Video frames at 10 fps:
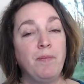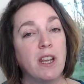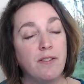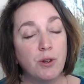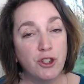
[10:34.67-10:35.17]

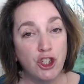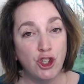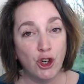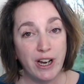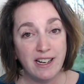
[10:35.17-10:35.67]
If you want to
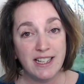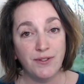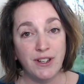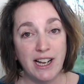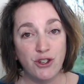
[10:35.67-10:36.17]
join us for
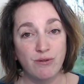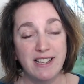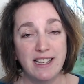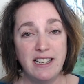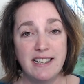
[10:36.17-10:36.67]
Natural
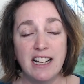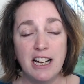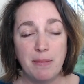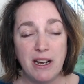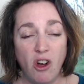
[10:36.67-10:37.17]
Resilience,
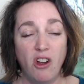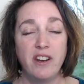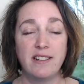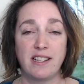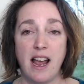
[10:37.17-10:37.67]
I'd be
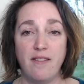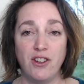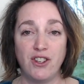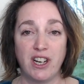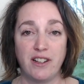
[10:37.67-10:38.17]
honoured to have you
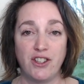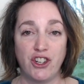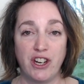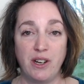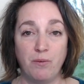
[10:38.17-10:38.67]
share this
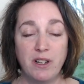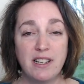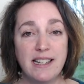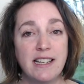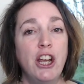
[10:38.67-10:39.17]
journey with
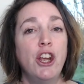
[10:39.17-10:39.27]
us.